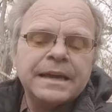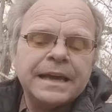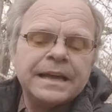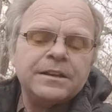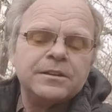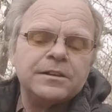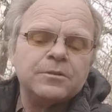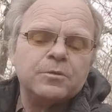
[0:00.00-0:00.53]

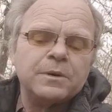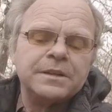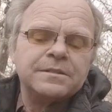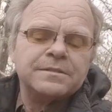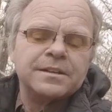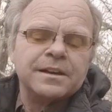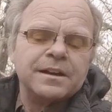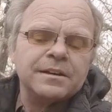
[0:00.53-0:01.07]
into
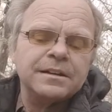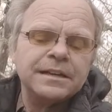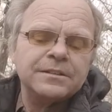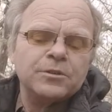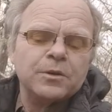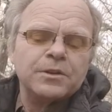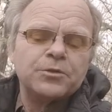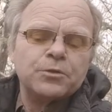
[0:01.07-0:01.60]
his, uh,
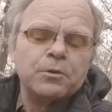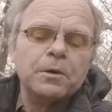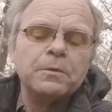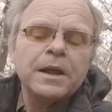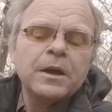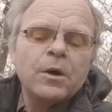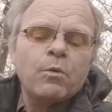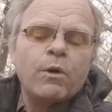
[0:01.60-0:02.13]
into his throat
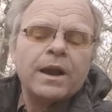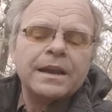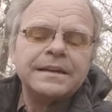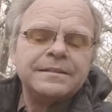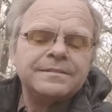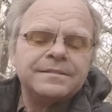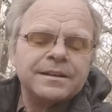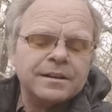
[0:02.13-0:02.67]
while
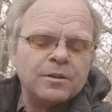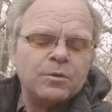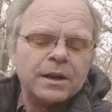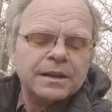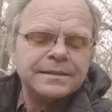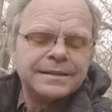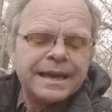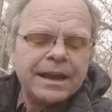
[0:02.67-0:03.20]
he's, uh, while
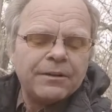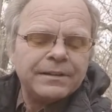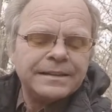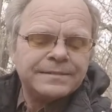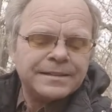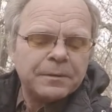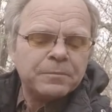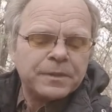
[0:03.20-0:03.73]
he's carrying
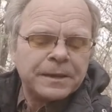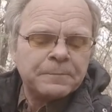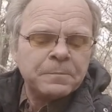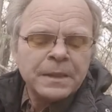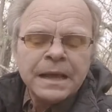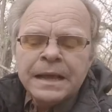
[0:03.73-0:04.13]
something.